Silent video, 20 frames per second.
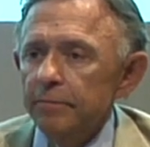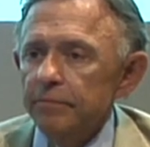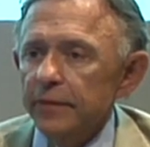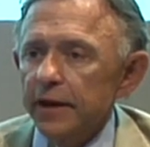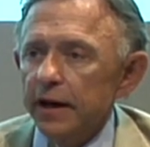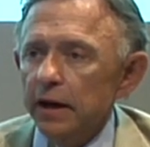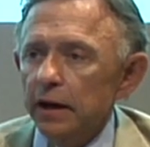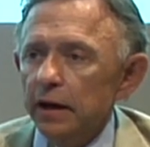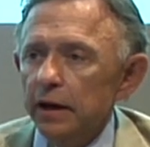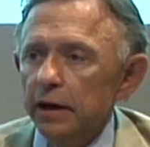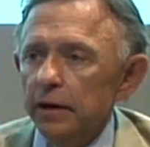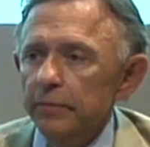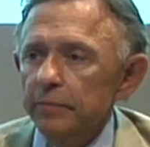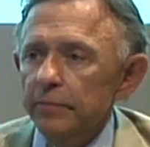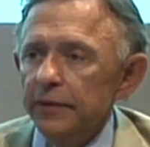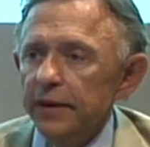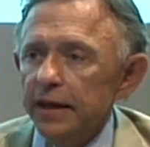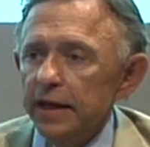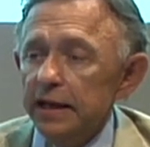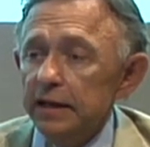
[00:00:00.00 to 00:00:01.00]

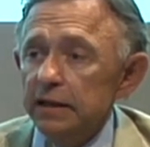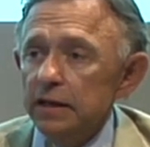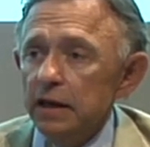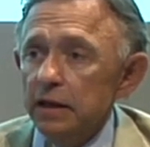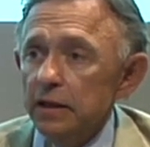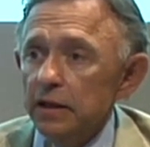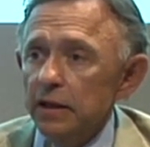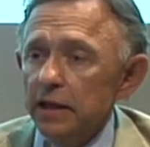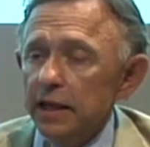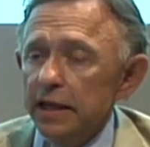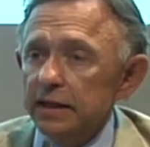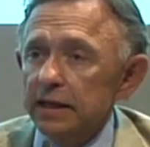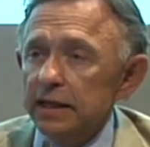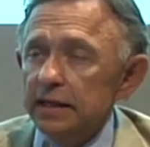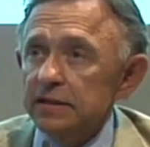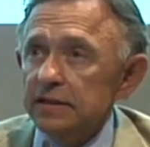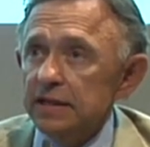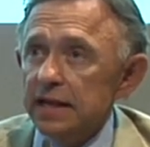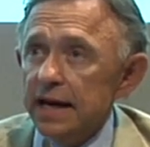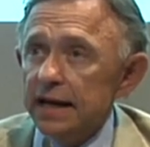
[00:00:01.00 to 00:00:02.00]
Um, and, and
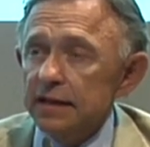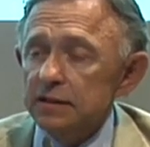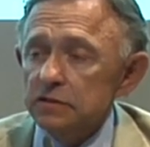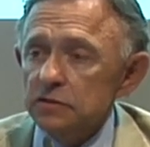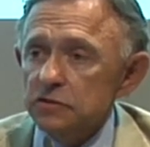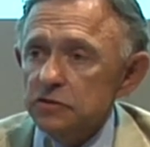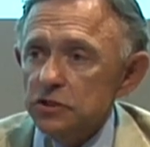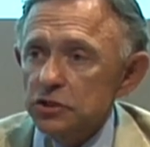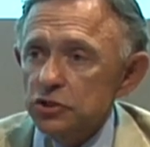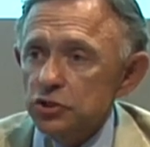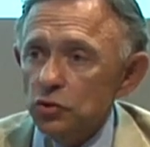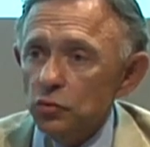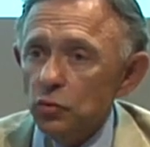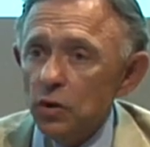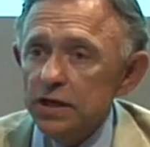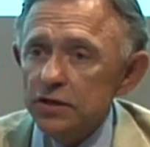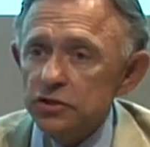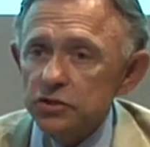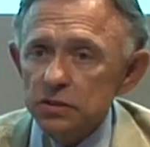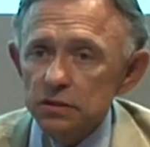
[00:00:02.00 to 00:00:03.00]
in that
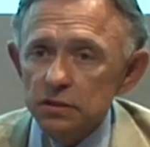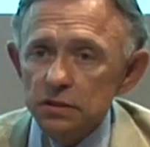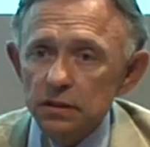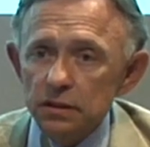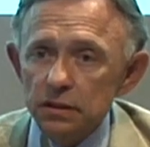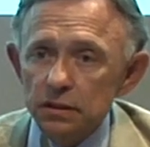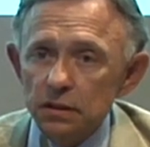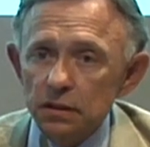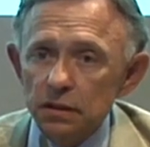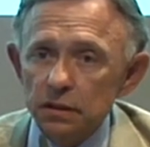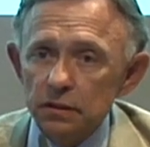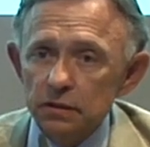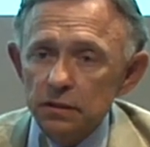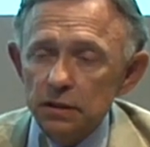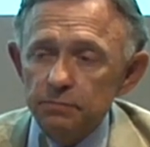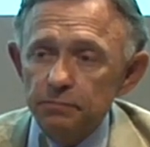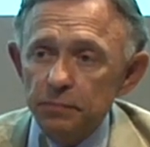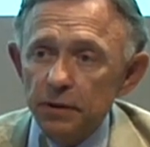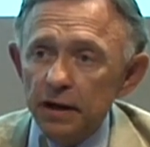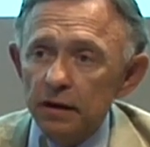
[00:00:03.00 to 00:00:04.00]
situation, that,
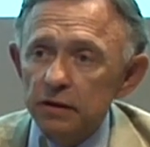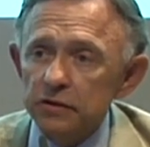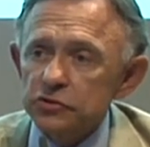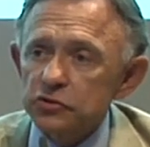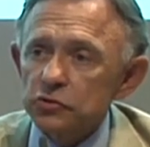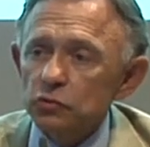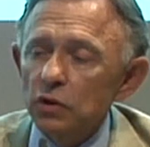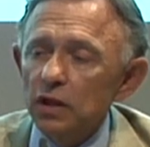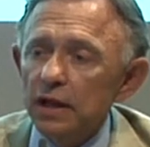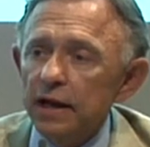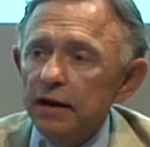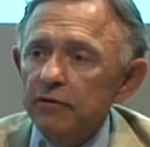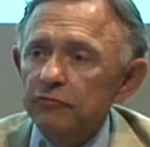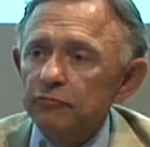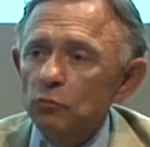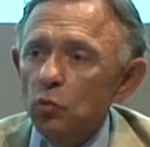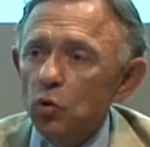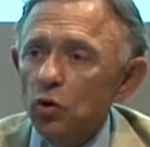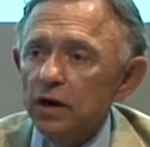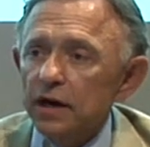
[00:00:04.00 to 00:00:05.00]
that parents will have
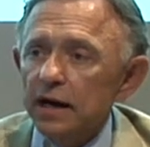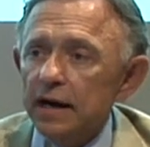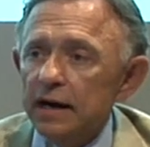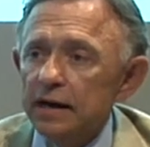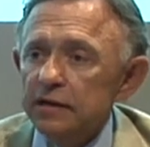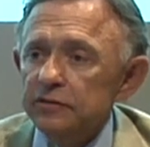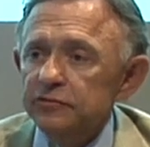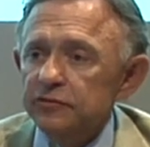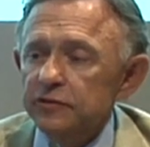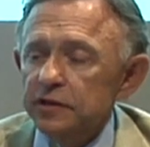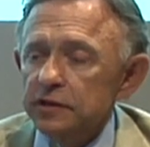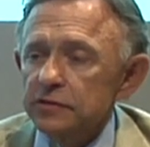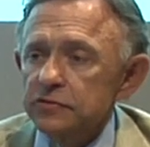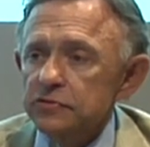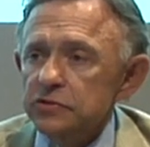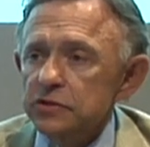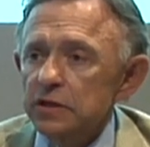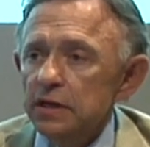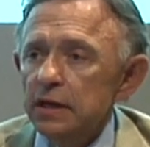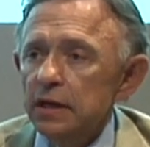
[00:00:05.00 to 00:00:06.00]
more
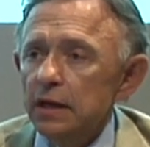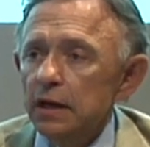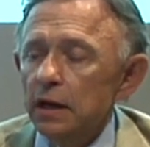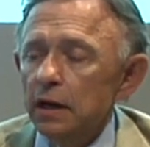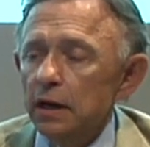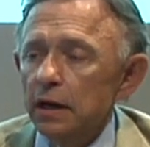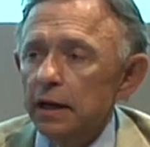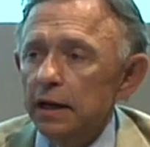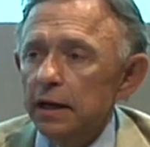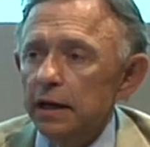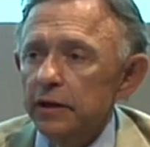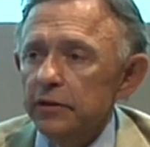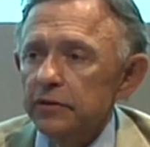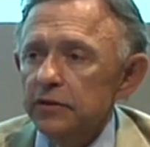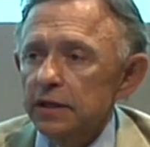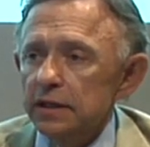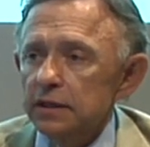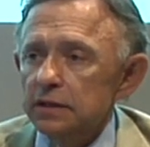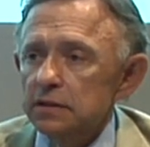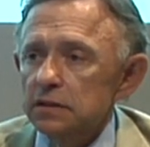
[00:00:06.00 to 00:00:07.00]
confidence uh,
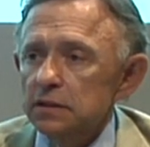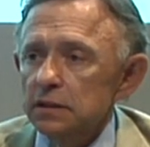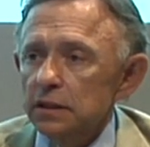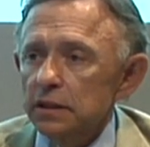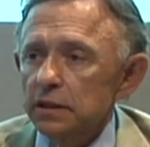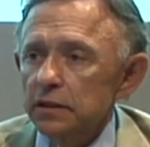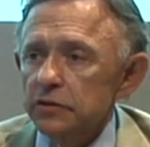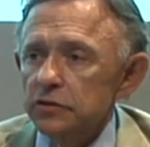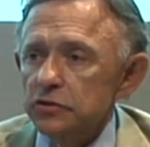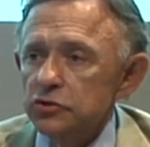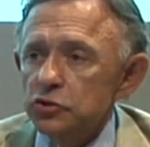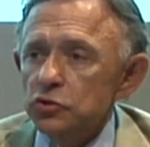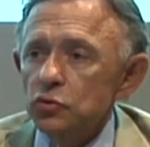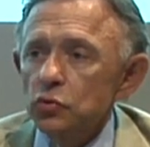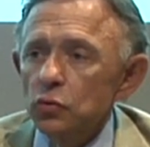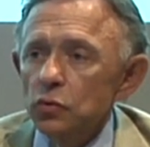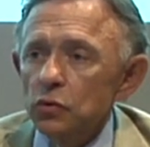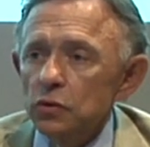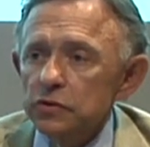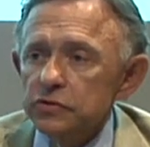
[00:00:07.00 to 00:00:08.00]
that uh, the
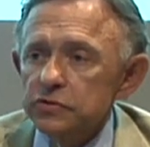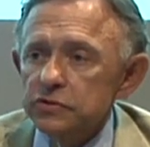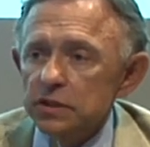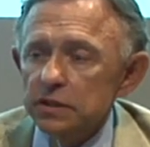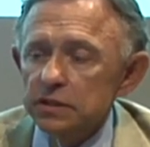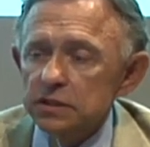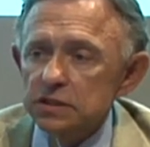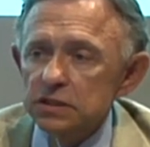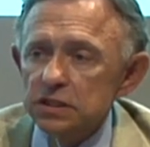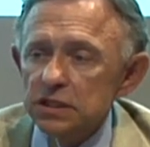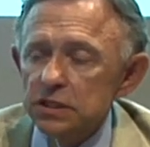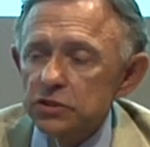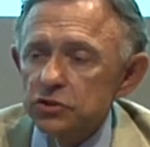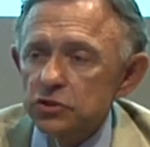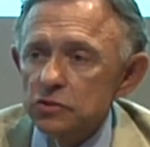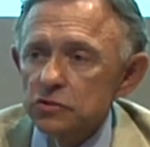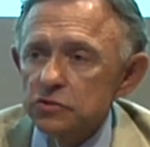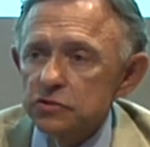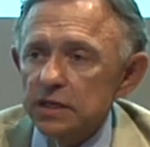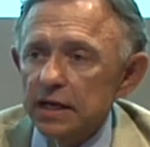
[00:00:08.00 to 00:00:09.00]
schools and the
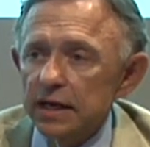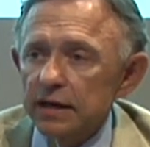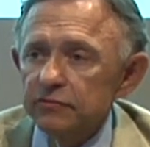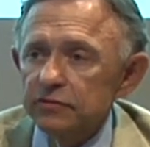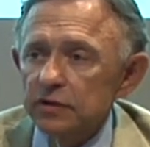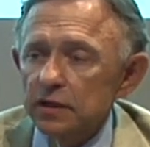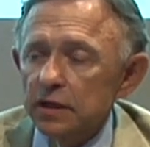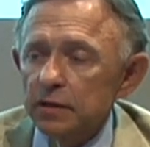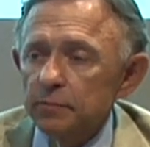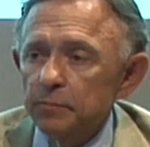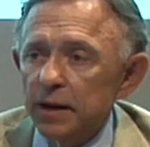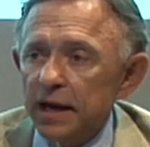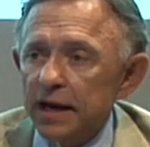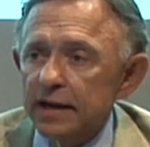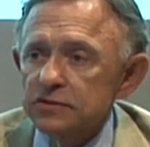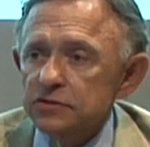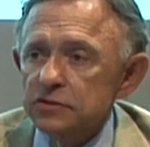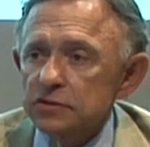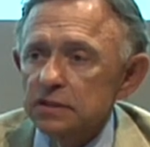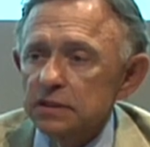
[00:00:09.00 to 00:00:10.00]
teachers have the
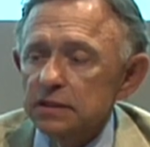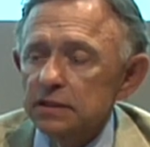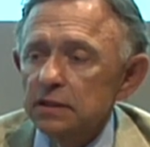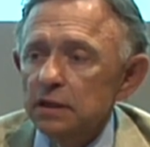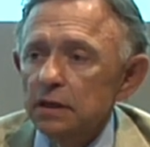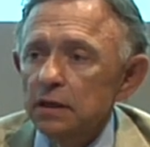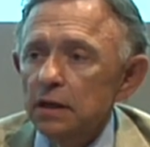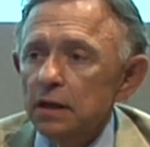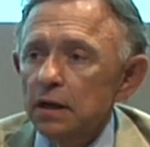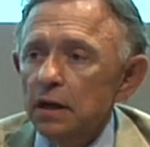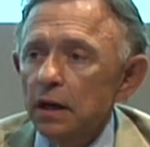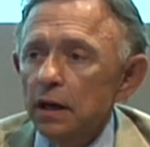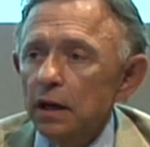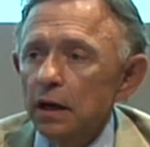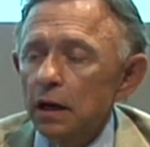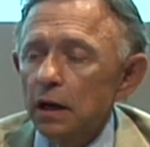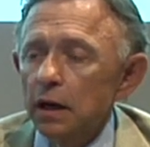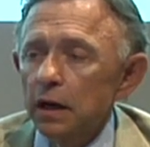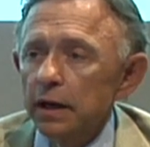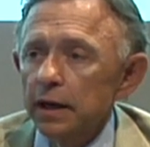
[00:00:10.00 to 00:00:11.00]
capacity
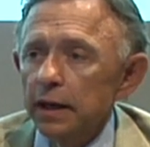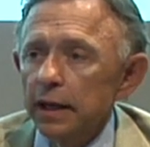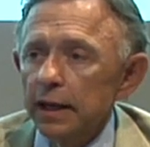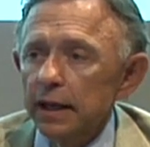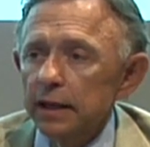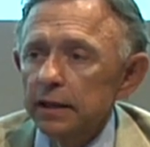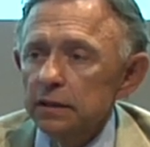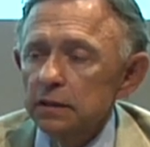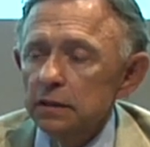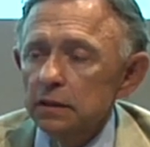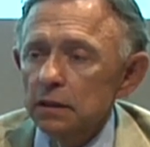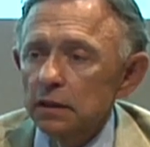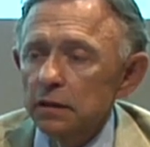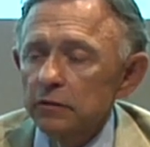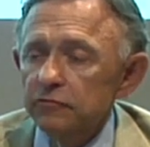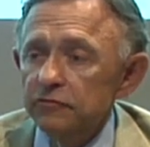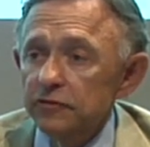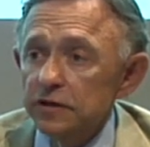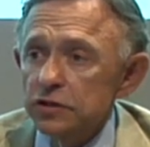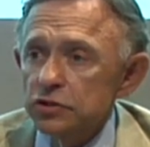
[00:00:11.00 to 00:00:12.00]
uh, and
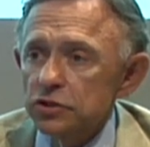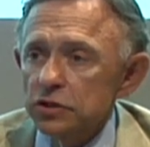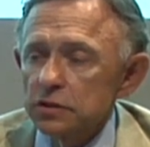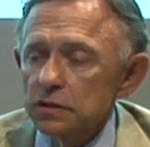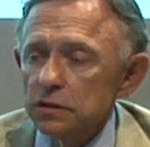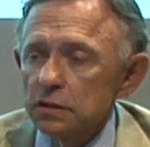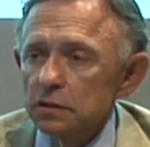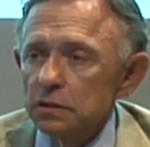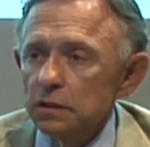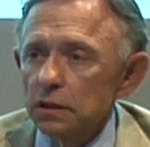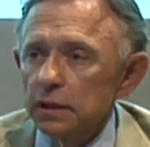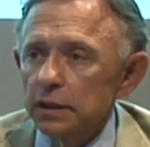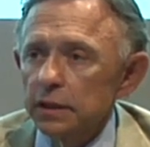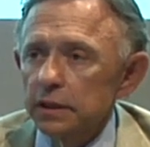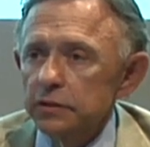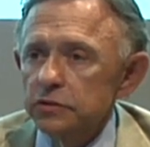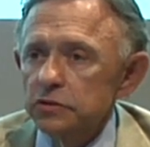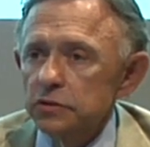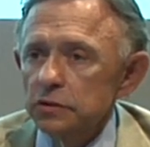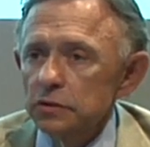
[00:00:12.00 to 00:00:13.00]
the vision
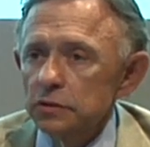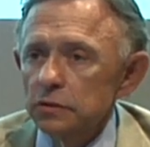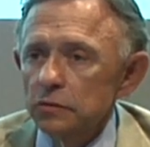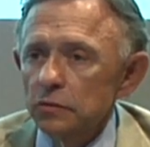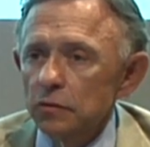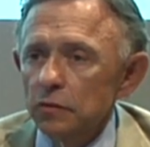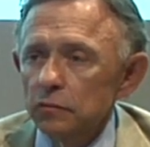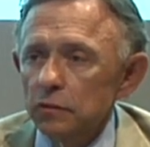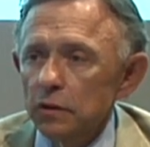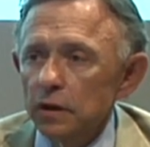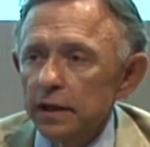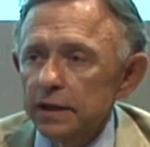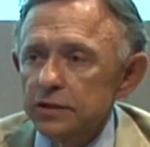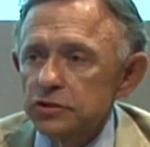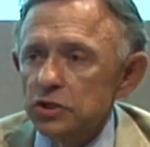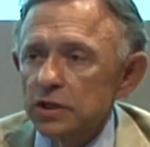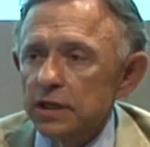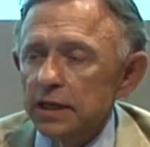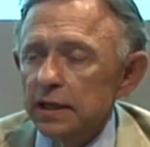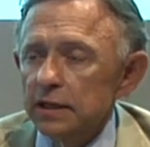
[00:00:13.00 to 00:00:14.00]
uh, to
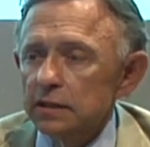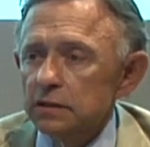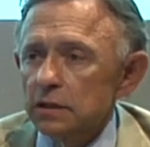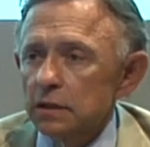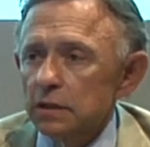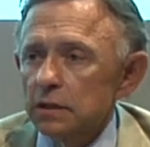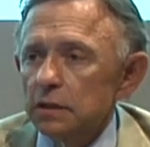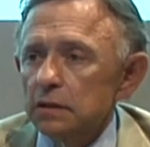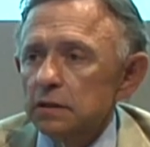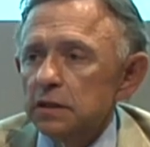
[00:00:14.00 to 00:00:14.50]
educate their